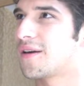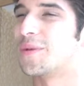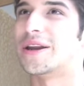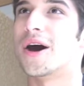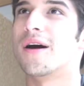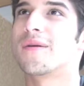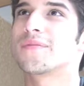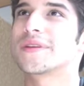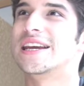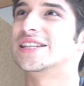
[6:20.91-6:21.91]
But no,
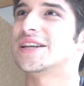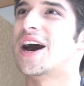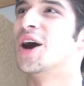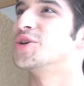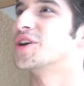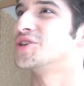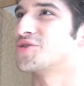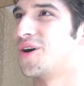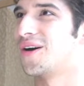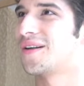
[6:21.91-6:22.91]
he's under
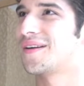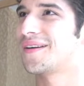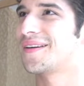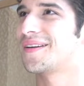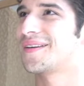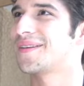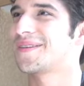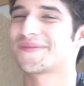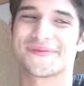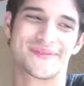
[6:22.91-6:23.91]
control.
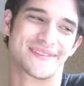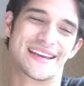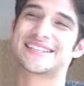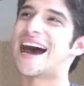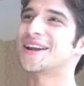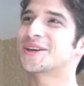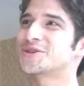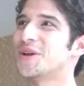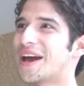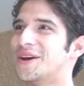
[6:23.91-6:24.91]
Yeah. he's out of
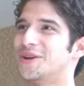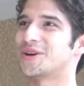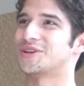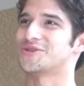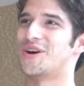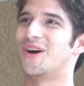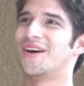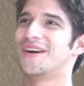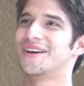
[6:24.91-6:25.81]
control and under control.